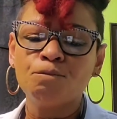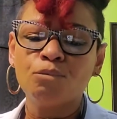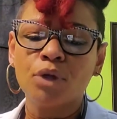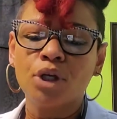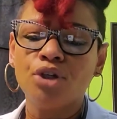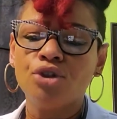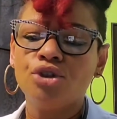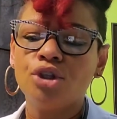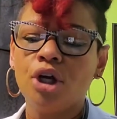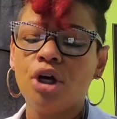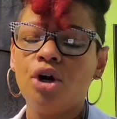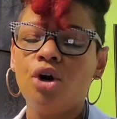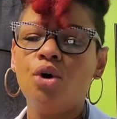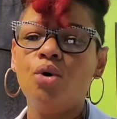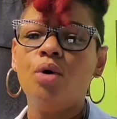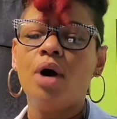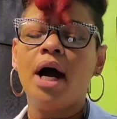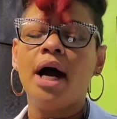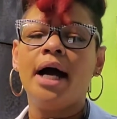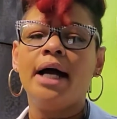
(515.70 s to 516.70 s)
So
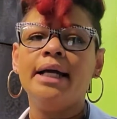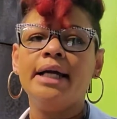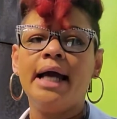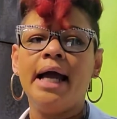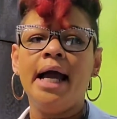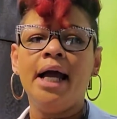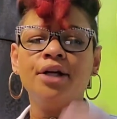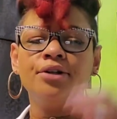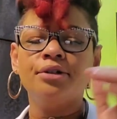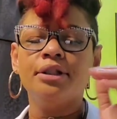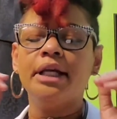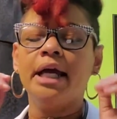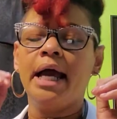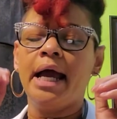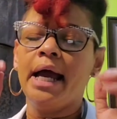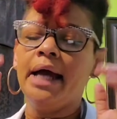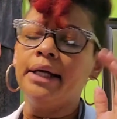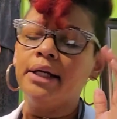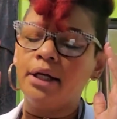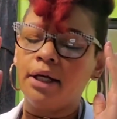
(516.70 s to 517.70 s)
I actually
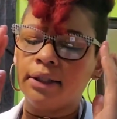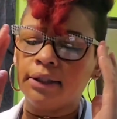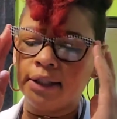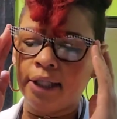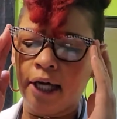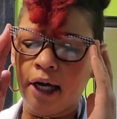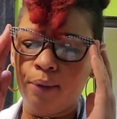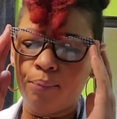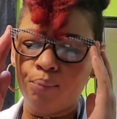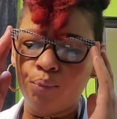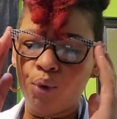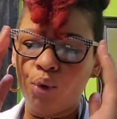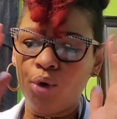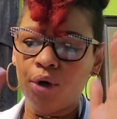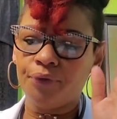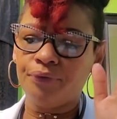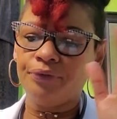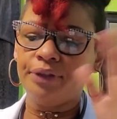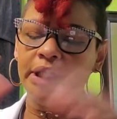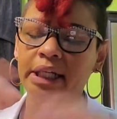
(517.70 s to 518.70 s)
added a lot more
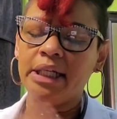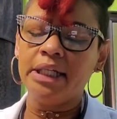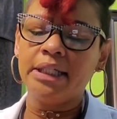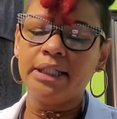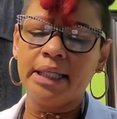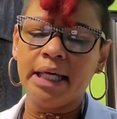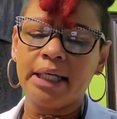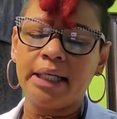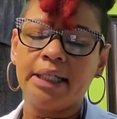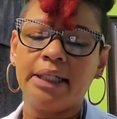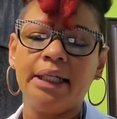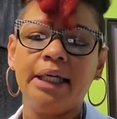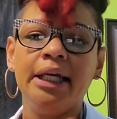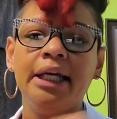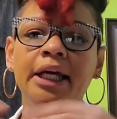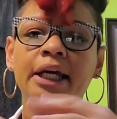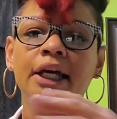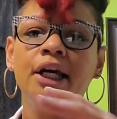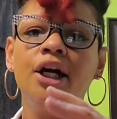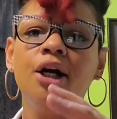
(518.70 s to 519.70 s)
of things that can
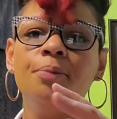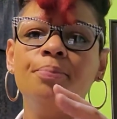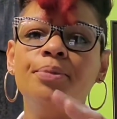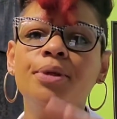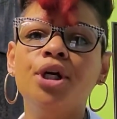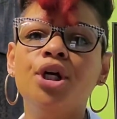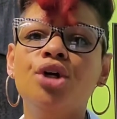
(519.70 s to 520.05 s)
help